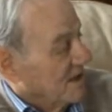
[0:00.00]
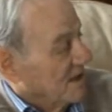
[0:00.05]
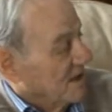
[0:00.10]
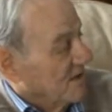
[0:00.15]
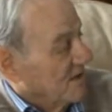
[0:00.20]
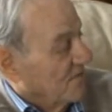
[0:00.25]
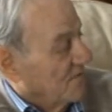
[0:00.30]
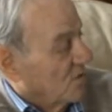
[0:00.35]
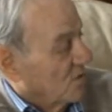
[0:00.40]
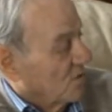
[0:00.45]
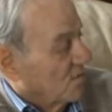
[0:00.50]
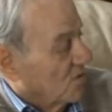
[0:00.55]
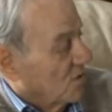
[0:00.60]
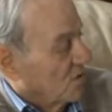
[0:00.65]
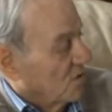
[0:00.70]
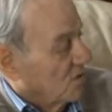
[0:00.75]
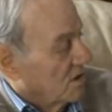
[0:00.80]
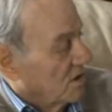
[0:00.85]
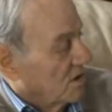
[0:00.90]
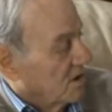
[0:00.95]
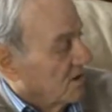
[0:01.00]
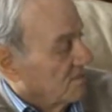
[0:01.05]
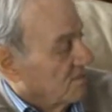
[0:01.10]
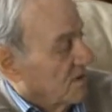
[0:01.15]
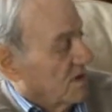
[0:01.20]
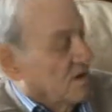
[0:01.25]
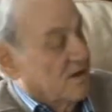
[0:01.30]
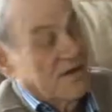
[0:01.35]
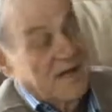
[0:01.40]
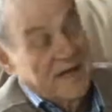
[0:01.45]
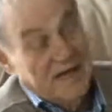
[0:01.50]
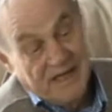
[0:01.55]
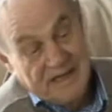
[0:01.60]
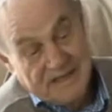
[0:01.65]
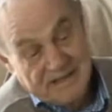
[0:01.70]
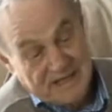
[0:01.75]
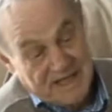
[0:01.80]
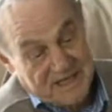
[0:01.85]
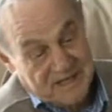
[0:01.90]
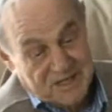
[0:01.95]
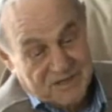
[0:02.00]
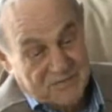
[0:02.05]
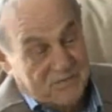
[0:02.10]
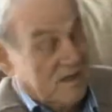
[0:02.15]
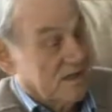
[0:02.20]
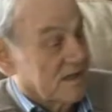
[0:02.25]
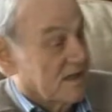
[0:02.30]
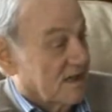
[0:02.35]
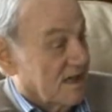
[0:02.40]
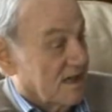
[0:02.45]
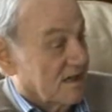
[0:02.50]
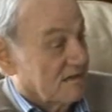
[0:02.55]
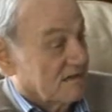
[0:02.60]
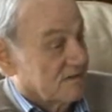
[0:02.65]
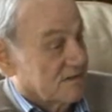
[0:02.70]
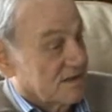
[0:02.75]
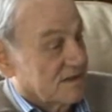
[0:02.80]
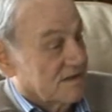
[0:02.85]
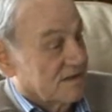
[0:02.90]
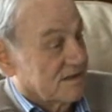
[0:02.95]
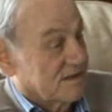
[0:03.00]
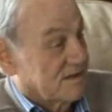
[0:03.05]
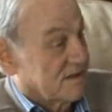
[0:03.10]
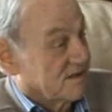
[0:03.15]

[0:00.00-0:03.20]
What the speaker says: the Football League, but there, that's the way it goes, isn't it?